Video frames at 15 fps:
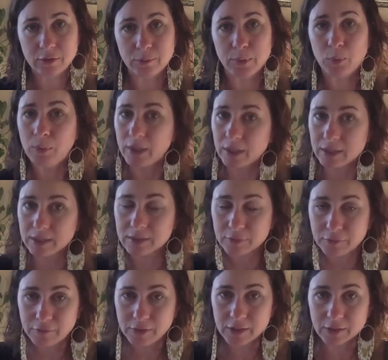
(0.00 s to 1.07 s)
be willing to
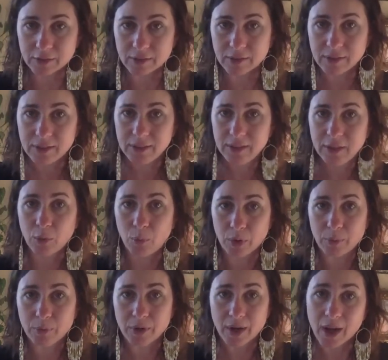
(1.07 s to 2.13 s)
feel
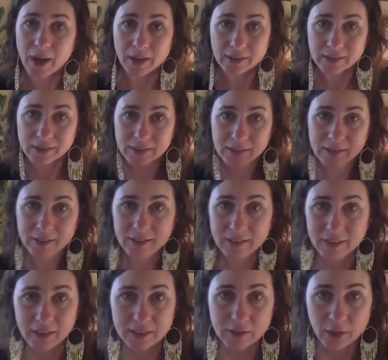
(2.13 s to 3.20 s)
when we're not.
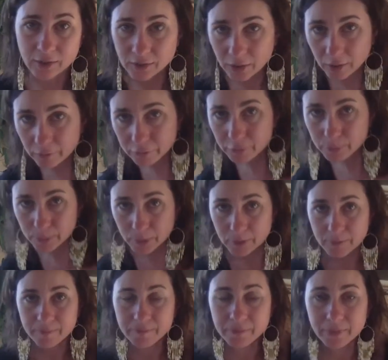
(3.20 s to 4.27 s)
It's uncomfortable.